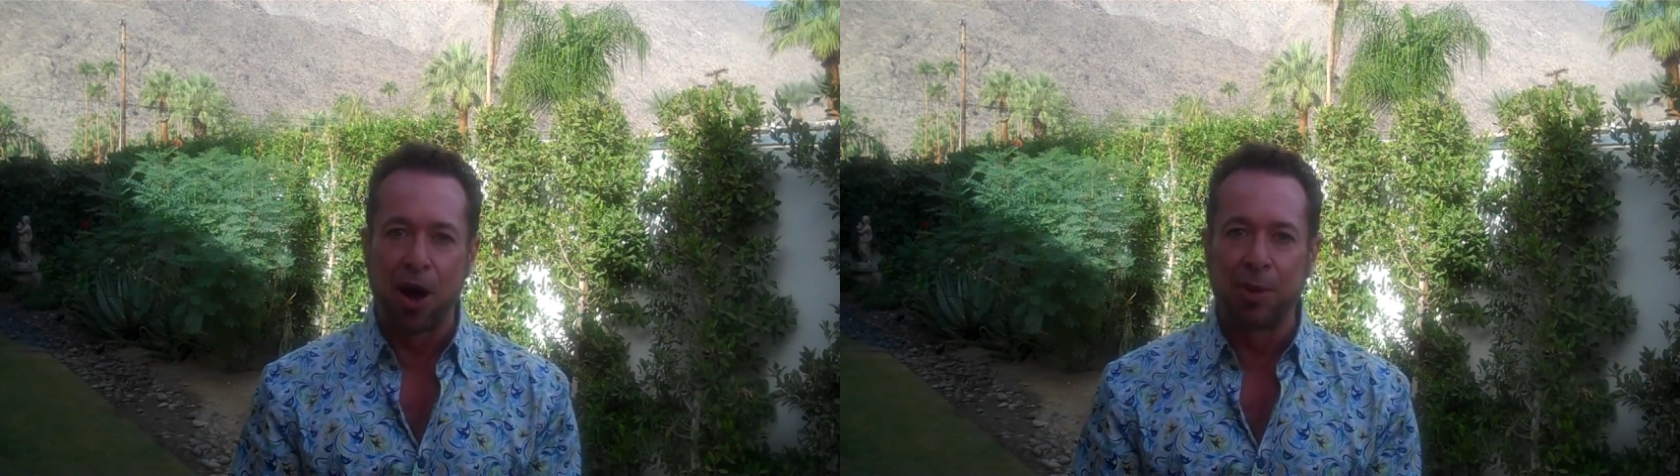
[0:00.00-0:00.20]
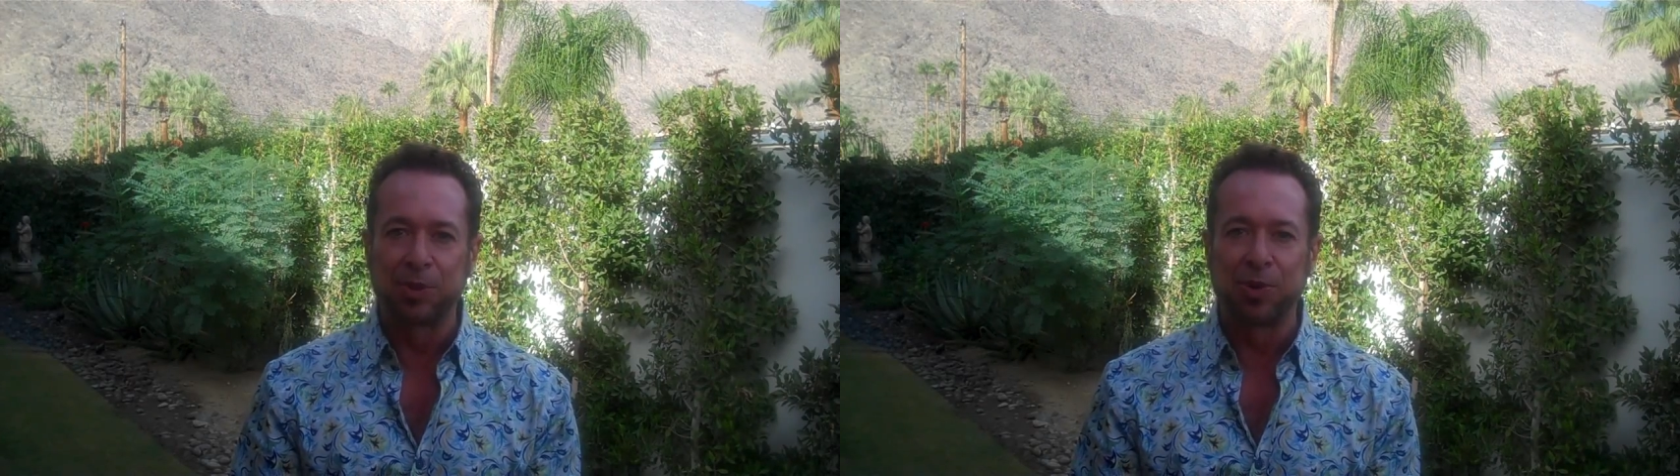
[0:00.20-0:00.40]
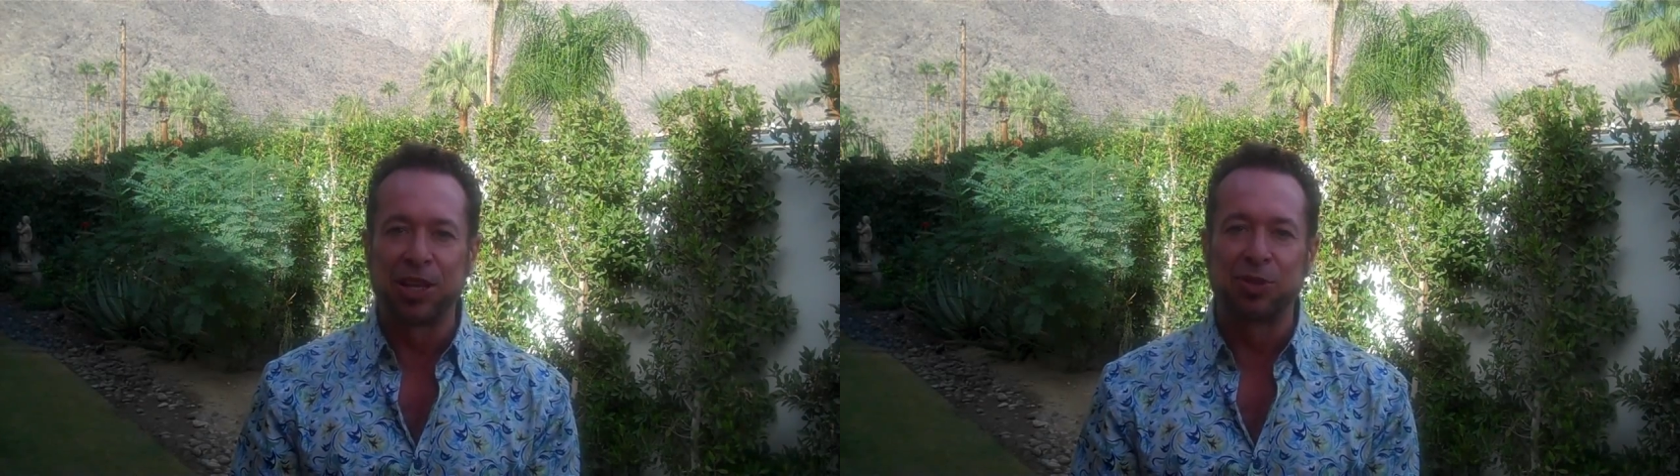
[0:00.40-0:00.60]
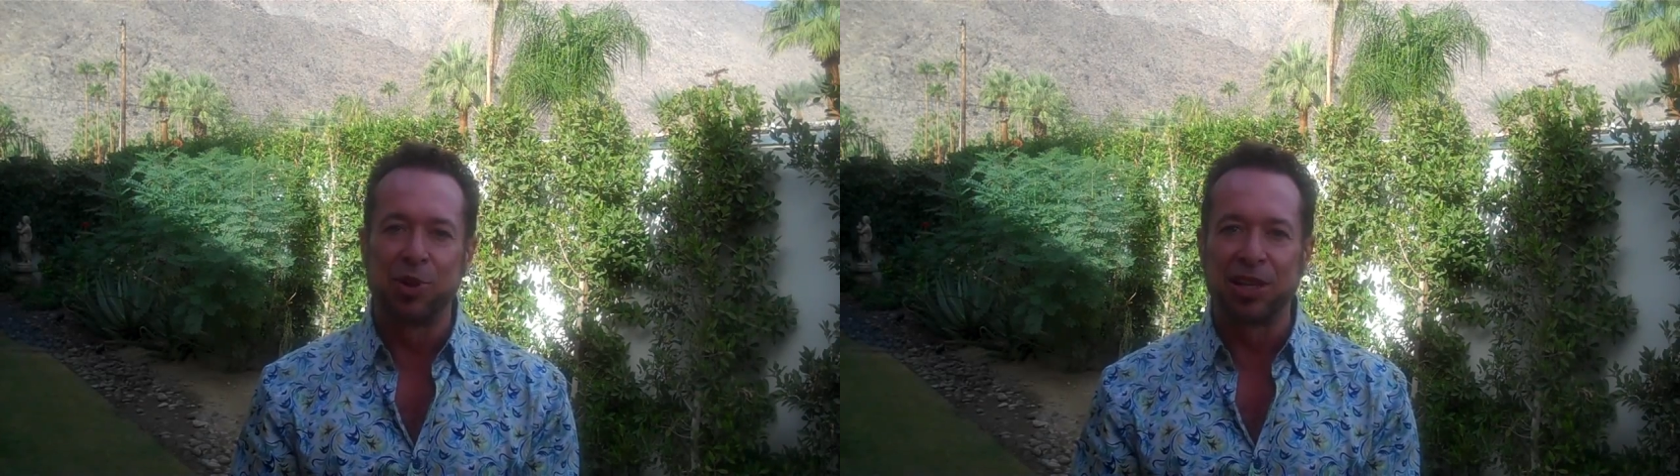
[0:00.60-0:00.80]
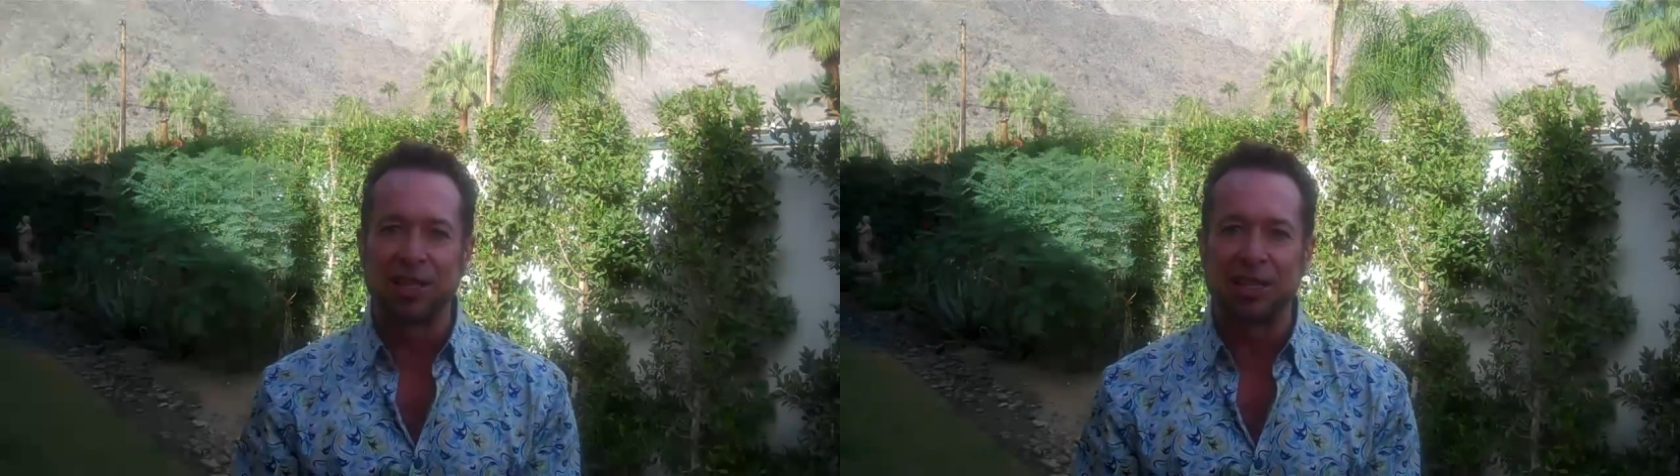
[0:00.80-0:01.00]
Palm Springs
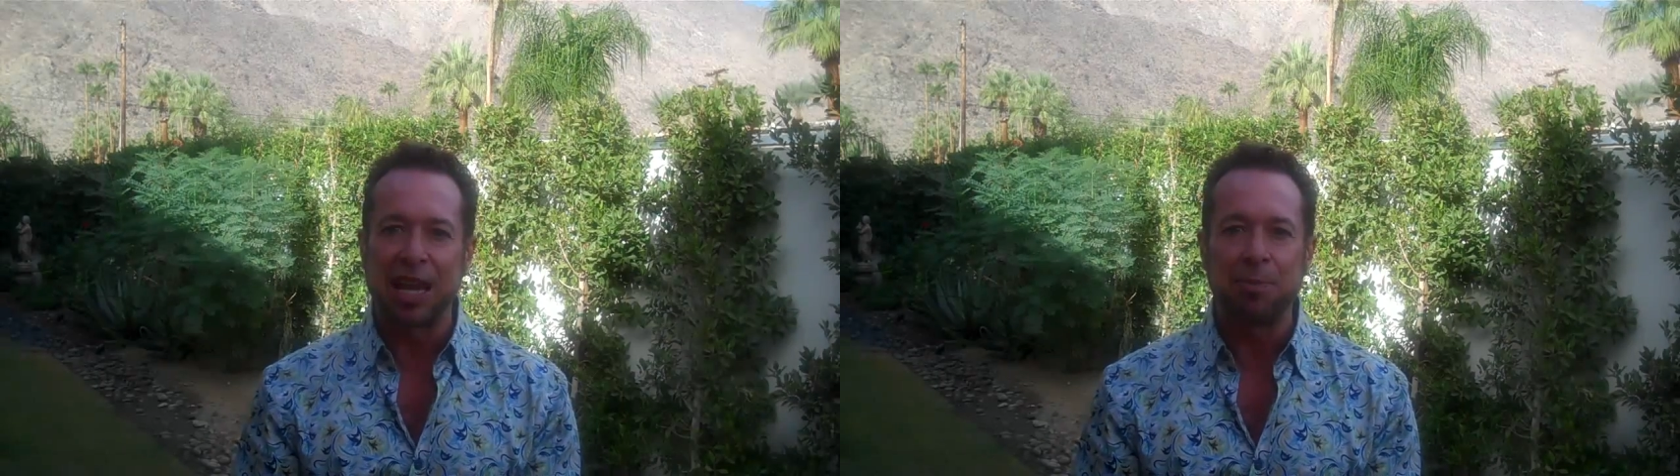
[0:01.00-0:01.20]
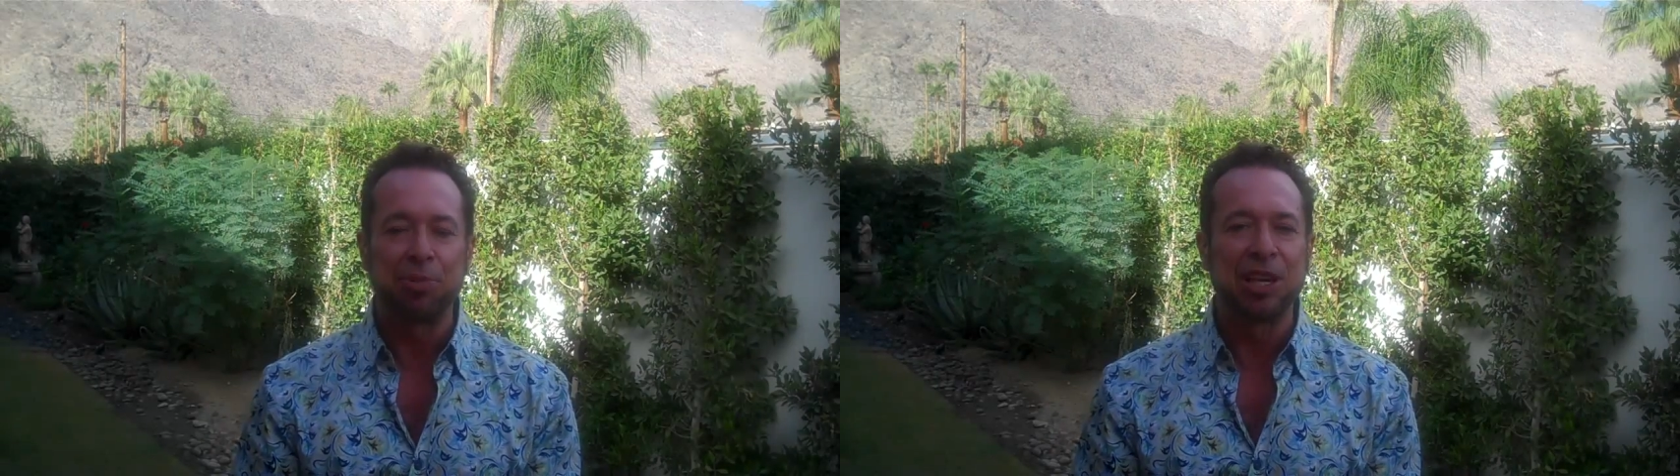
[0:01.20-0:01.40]
Real Estate,